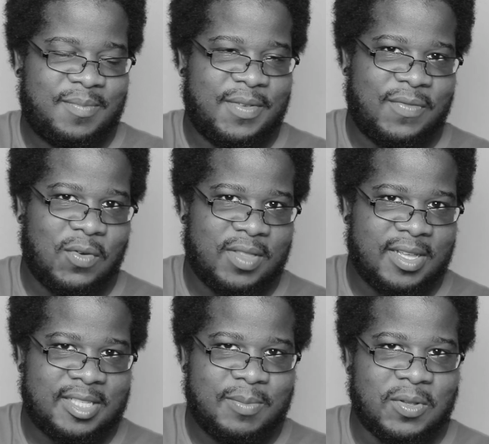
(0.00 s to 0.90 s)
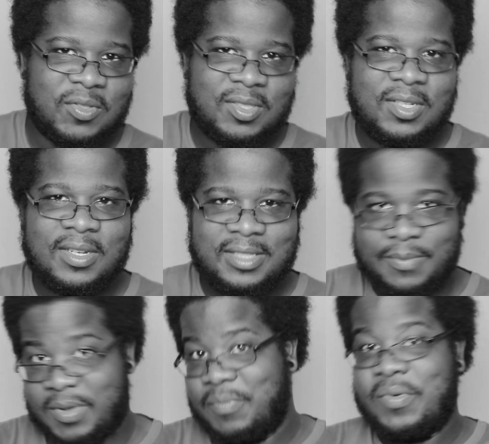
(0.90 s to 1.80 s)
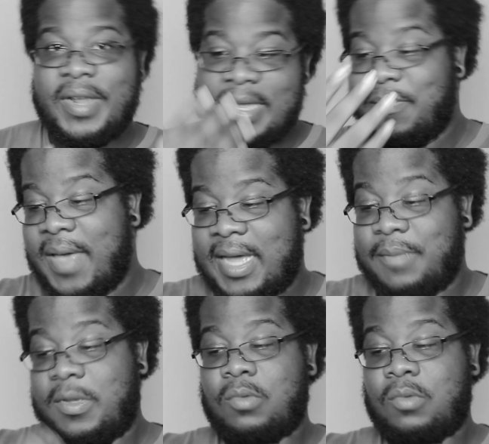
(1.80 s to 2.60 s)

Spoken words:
before the explosion starts. Let me bring it back.